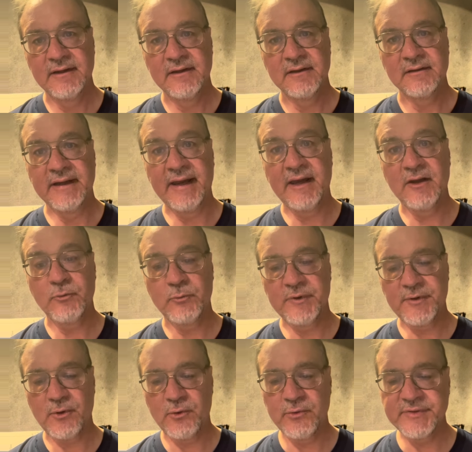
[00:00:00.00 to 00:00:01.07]
Land with
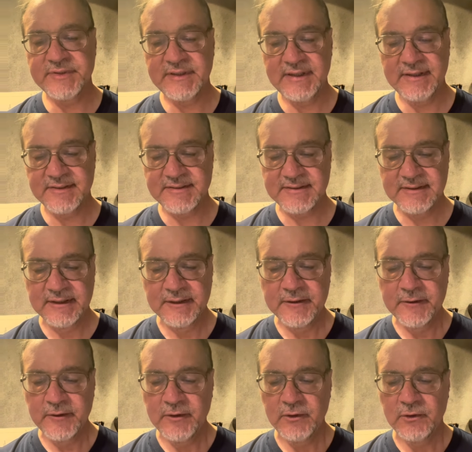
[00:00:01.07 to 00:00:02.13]
holes in it,
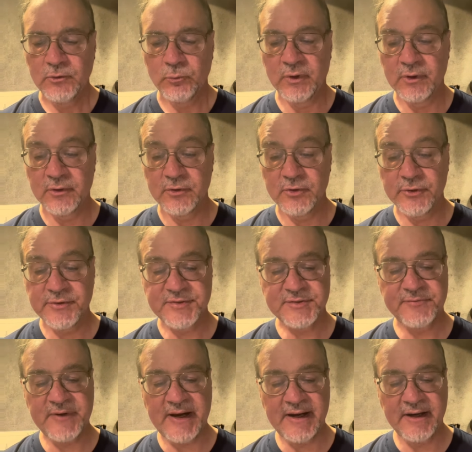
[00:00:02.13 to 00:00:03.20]
where earth's
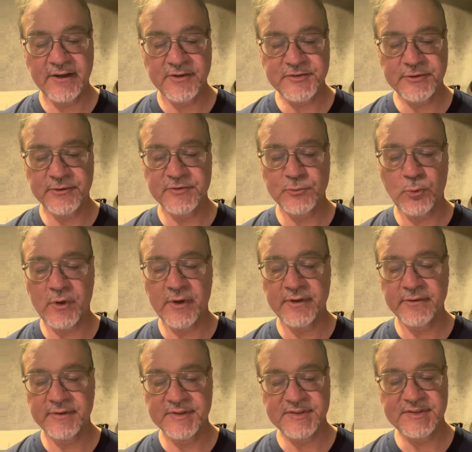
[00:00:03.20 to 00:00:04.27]
fire turns
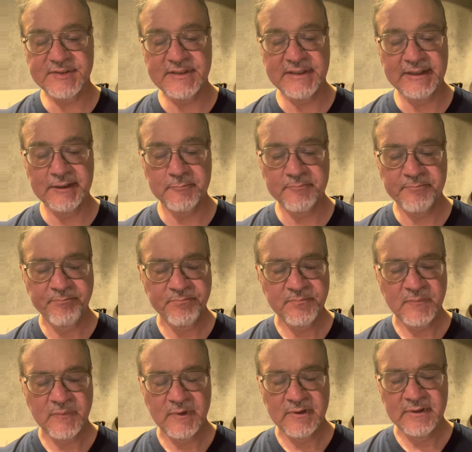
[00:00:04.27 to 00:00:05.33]
water into steam,
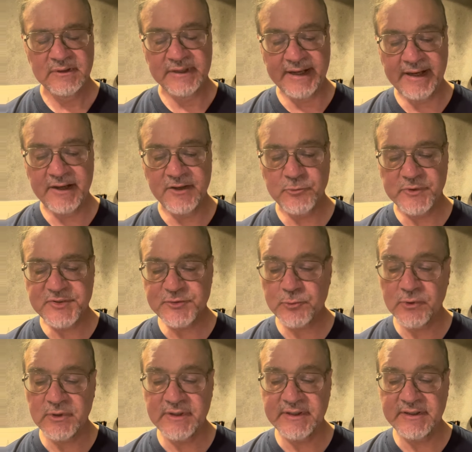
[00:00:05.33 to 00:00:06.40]
land with
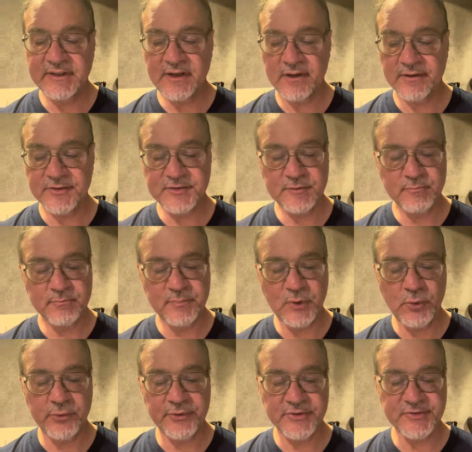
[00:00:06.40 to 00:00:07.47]
swirling colors and
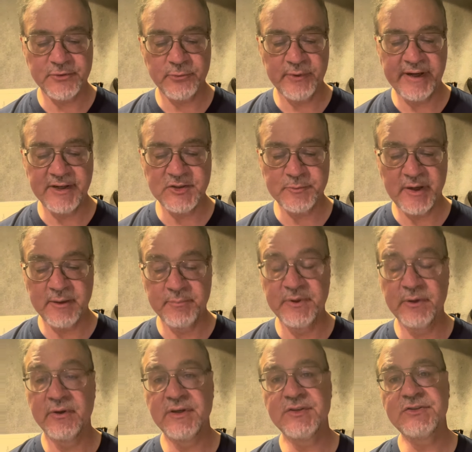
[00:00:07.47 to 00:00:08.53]
boulders arranged by
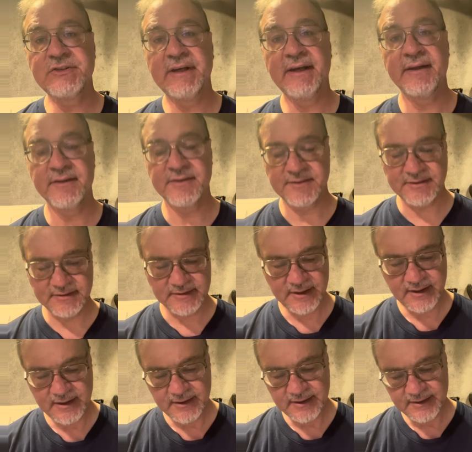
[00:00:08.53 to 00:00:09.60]
beauty's chance,
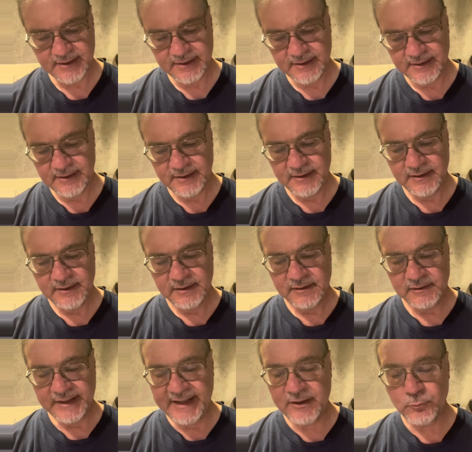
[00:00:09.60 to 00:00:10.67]

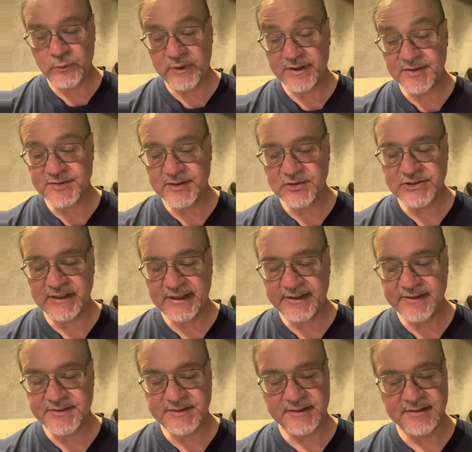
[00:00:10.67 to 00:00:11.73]
Land witnessing
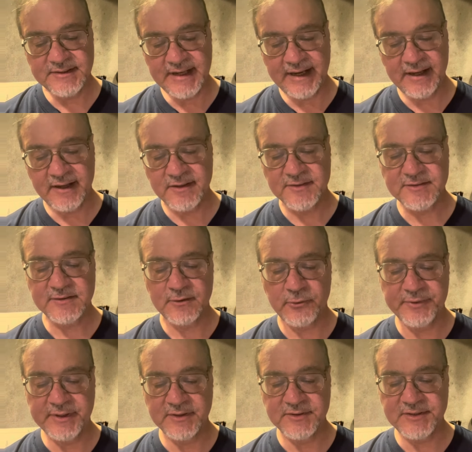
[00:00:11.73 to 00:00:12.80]
chants and dance,
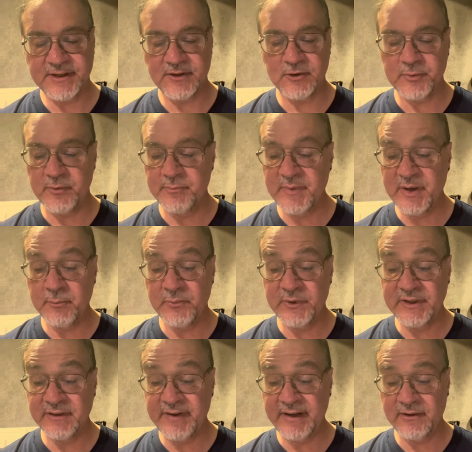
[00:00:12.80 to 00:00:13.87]
holding terrible memory
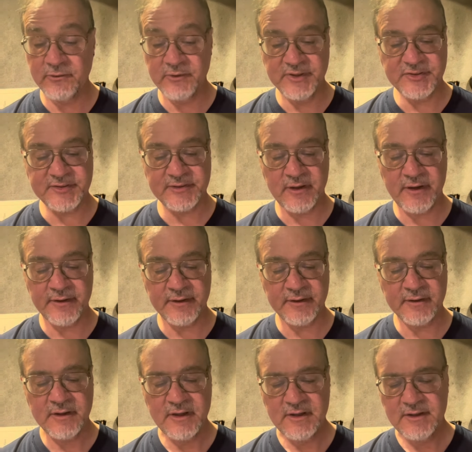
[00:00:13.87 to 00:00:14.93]
of angry slaughter,
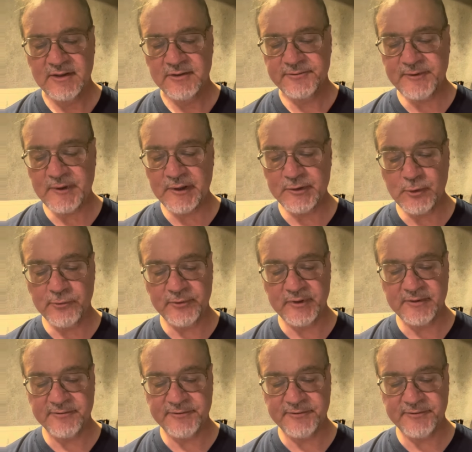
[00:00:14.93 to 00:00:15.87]
fought over and